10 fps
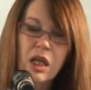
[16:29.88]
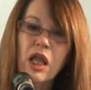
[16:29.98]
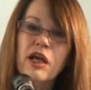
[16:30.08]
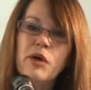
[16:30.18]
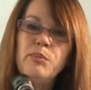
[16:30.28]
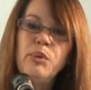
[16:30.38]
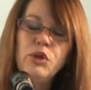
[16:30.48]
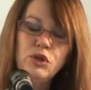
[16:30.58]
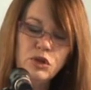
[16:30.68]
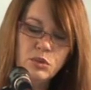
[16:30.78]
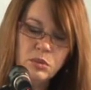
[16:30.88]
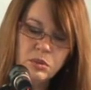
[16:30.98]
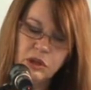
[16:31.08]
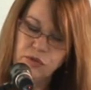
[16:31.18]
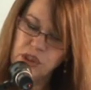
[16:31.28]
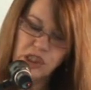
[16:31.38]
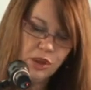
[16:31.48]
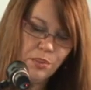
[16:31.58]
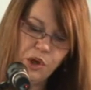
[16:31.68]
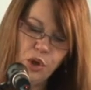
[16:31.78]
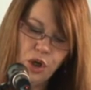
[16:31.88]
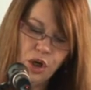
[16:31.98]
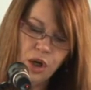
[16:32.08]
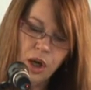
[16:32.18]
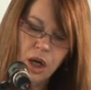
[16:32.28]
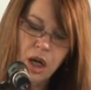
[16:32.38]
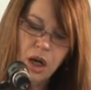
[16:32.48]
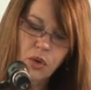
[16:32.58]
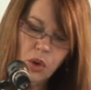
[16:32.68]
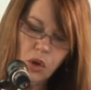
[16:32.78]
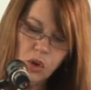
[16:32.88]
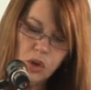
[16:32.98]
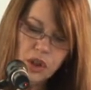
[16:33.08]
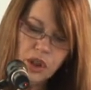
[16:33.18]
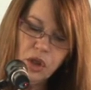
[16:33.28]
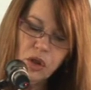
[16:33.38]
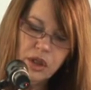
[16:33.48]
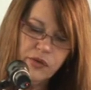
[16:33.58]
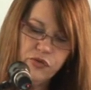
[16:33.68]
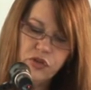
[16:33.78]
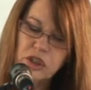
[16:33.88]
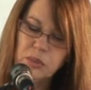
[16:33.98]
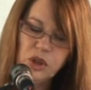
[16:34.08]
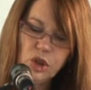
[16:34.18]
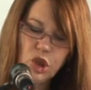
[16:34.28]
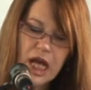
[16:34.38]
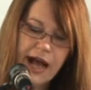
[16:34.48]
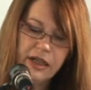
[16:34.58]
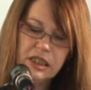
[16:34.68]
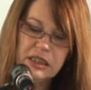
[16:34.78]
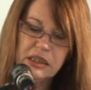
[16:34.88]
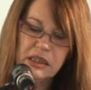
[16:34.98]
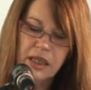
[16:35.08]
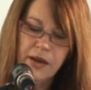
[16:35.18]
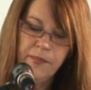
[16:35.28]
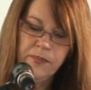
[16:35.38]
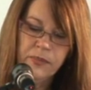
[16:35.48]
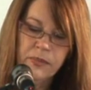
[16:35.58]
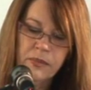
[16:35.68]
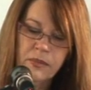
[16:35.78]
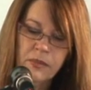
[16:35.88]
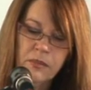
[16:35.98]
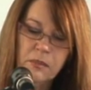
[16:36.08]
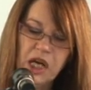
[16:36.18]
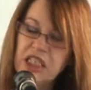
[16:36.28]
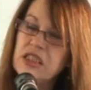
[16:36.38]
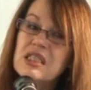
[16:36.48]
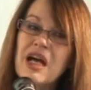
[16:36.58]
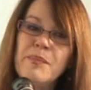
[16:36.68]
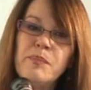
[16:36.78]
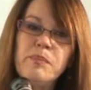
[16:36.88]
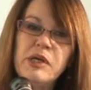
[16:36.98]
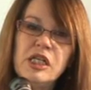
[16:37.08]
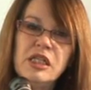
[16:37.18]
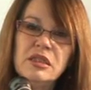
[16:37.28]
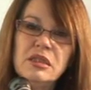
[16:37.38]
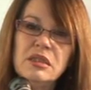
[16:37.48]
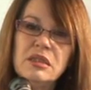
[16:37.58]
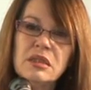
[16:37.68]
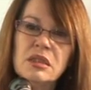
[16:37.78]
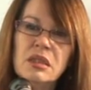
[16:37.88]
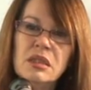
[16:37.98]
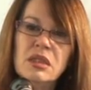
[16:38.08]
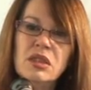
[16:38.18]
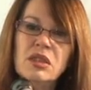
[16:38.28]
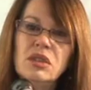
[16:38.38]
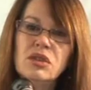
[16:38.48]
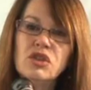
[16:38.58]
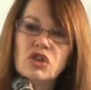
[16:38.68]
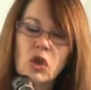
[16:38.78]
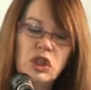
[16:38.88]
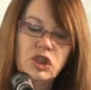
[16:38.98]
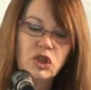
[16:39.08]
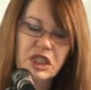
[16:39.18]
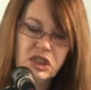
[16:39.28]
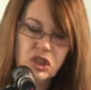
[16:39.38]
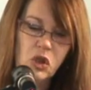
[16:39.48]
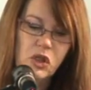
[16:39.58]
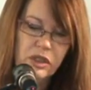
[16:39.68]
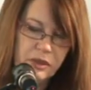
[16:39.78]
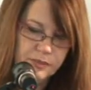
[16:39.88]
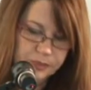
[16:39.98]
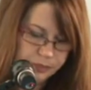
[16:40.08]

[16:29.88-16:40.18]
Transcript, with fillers: like a plume of smoke recalled along invisible tracks by a damp bird's solitary song.